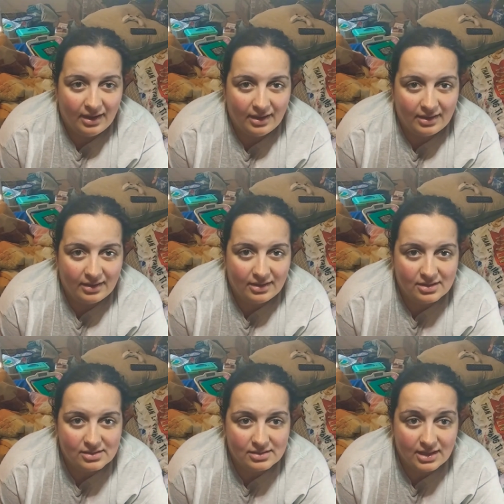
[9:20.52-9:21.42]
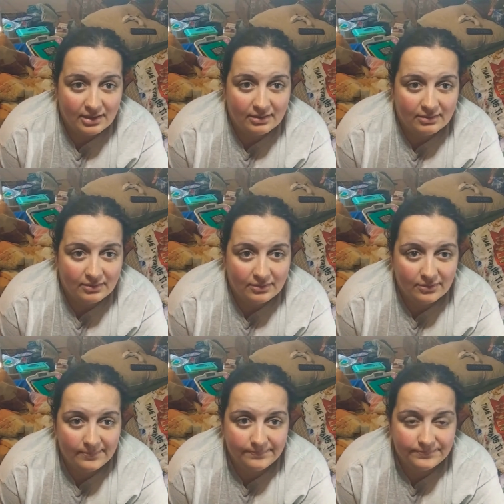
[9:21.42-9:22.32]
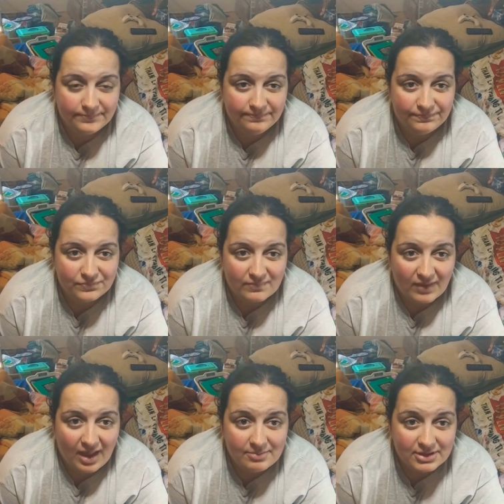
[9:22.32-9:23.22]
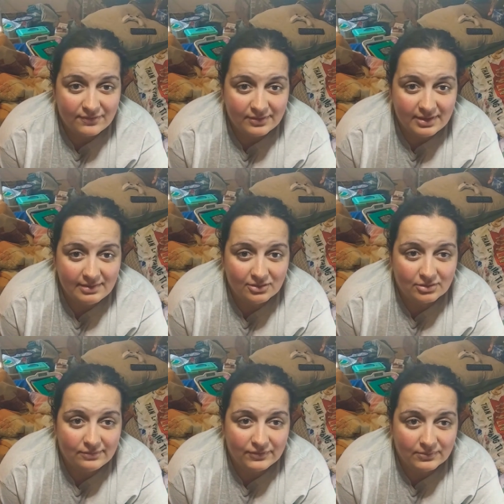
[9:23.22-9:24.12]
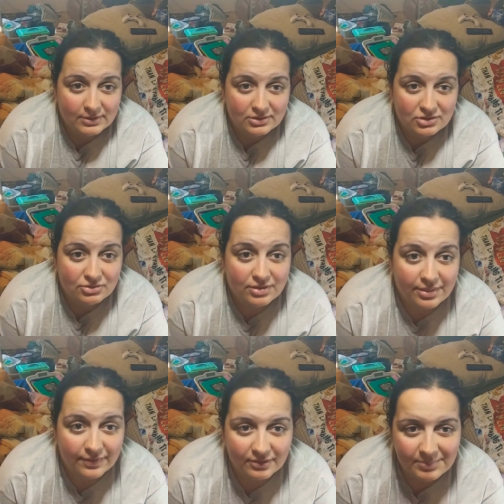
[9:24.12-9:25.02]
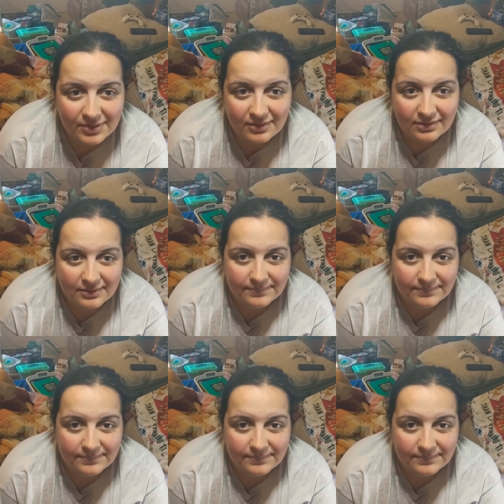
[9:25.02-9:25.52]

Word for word: And yeah, um, definitely looking forward to the third book.